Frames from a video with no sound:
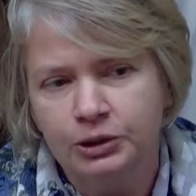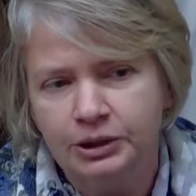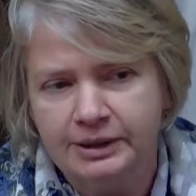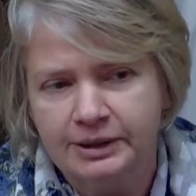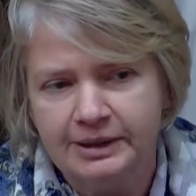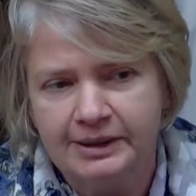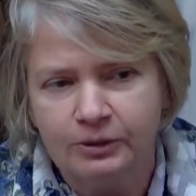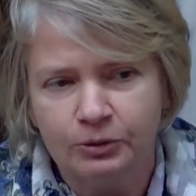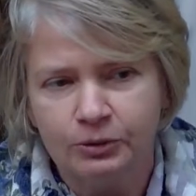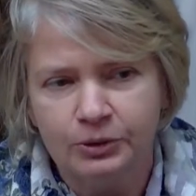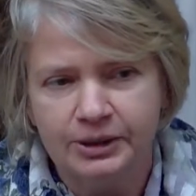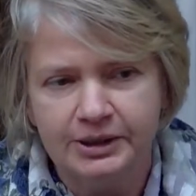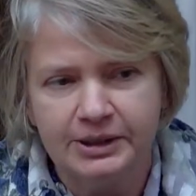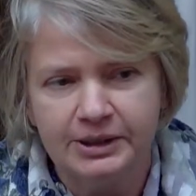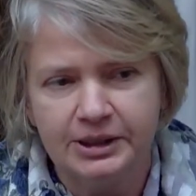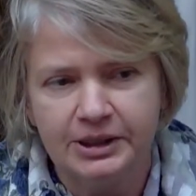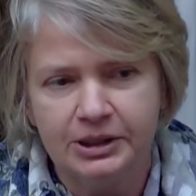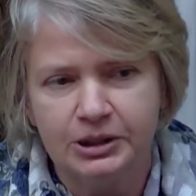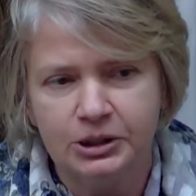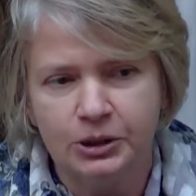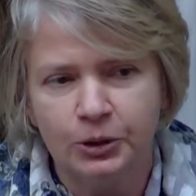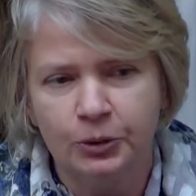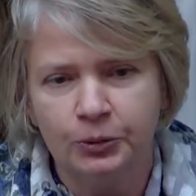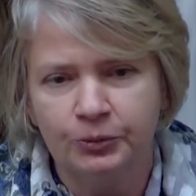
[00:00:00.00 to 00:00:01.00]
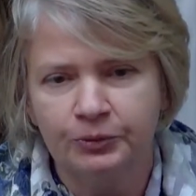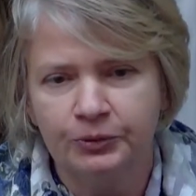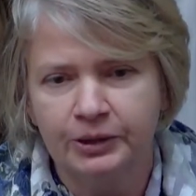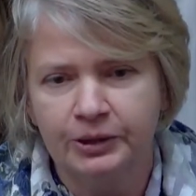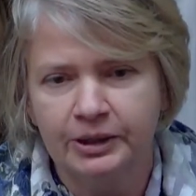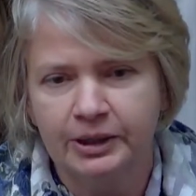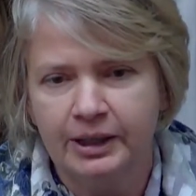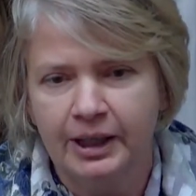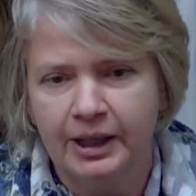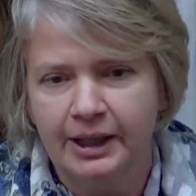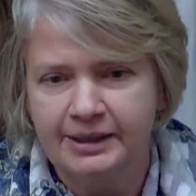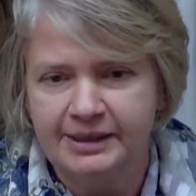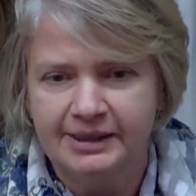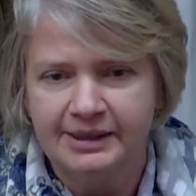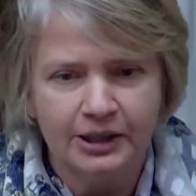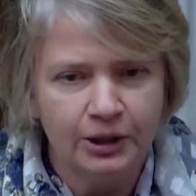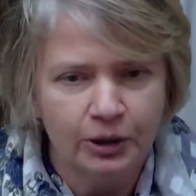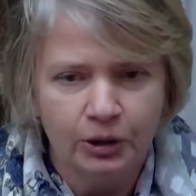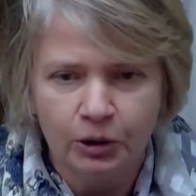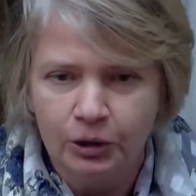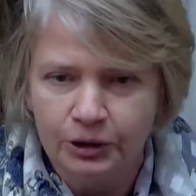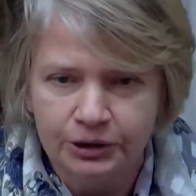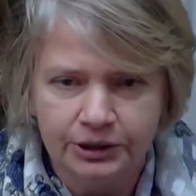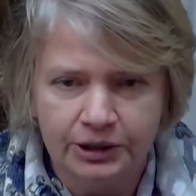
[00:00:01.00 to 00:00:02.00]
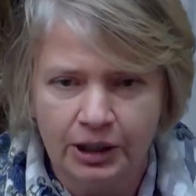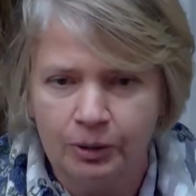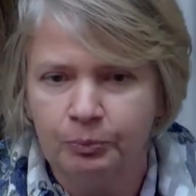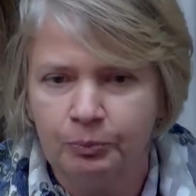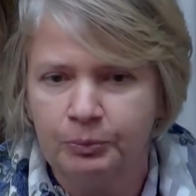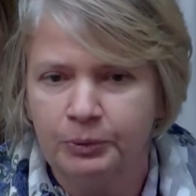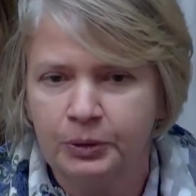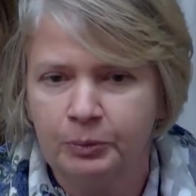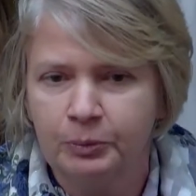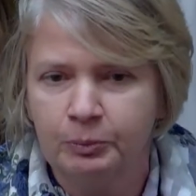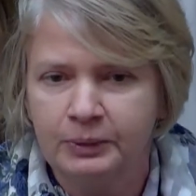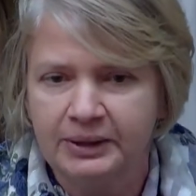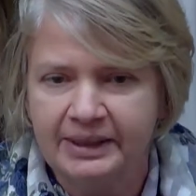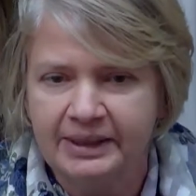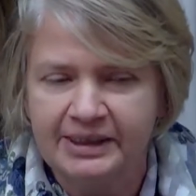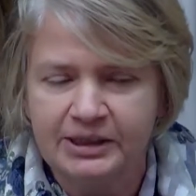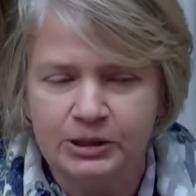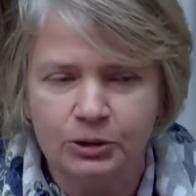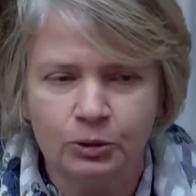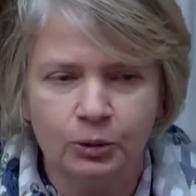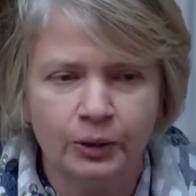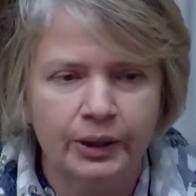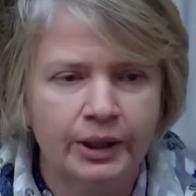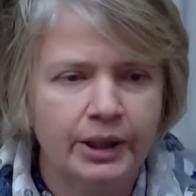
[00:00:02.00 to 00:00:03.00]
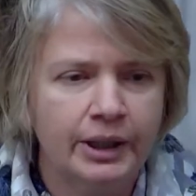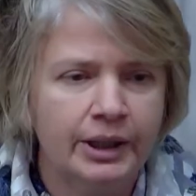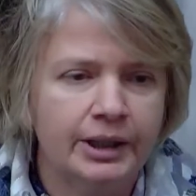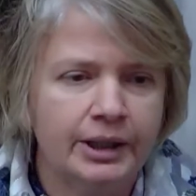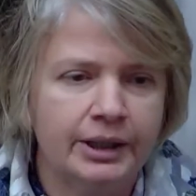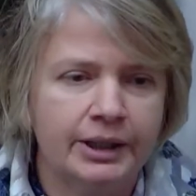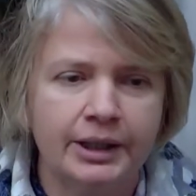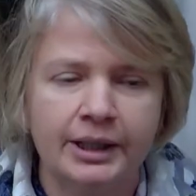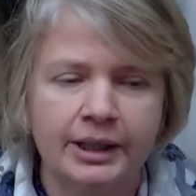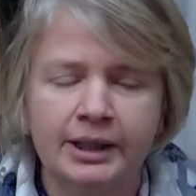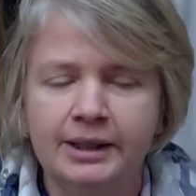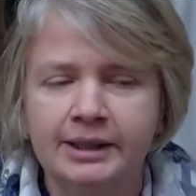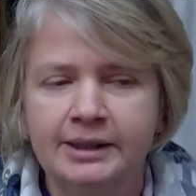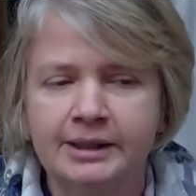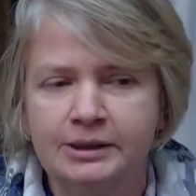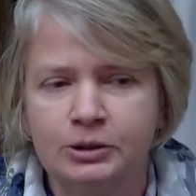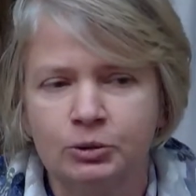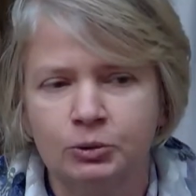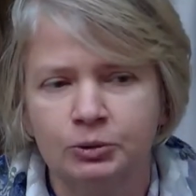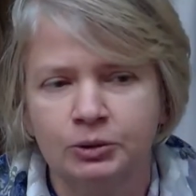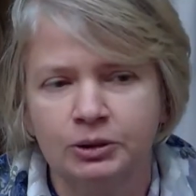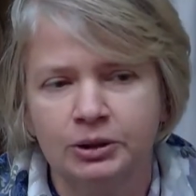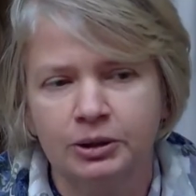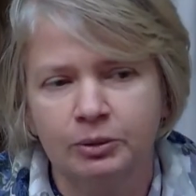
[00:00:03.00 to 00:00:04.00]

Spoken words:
number of Ukrainian military being held